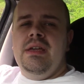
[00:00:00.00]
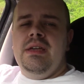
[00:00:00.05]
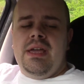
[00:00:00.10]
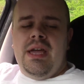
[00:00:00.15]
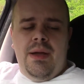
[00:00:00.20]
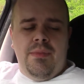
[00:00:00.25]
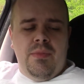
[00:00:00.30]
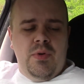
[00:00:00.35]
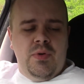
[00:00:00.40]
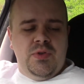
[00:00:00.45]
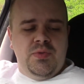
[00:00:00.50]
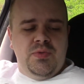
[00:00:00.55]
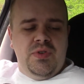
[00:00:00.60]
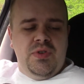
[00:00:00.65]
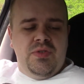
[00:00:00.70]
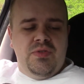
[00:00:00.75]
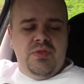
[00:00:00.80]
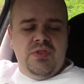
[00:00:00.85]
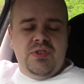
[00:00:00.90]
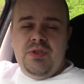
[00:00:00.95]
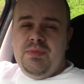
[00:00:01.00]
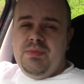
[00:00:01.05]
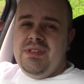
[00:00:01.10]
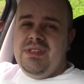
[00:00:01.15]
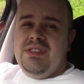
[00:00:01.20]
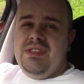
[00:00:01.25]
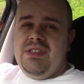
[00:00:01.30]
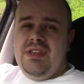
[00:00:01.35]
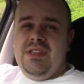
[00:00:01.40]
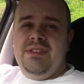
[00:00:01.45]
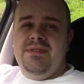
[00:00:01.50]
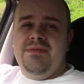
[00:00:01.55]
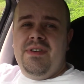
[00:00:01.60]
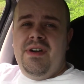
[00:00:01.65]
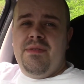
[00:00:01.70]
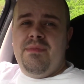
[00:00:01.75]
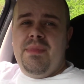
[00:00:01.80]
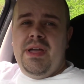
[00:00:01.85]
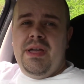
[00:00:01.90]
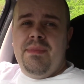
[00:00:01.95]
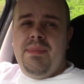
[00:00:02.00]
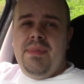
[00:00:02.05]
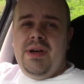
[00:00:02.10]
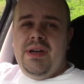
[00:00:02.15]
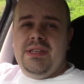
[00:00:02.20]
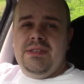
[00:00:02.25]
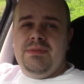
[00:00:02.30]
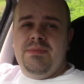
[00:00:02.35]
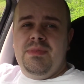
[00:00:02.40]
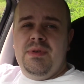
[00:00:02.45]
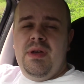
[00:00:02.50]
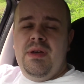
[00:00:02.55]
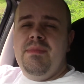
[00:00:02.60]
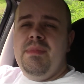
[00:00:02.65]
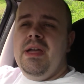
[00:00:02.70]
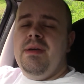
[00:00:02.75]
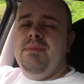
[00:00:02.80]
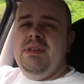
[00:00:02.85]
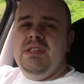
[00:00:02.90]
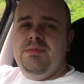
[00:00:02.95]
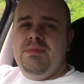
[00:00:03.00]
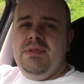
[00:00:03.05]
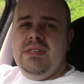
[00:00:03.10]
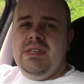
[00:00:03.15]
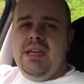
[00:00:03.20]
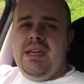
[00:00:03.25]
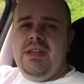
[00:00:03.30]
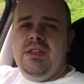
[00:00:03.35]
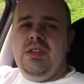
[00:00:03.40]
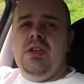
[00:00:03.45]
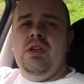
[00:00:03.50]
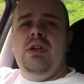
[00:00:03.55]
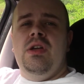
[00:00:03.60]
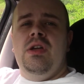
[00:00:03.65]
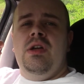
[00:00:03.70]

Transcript: camera, which increased it up to 35 megabits per second,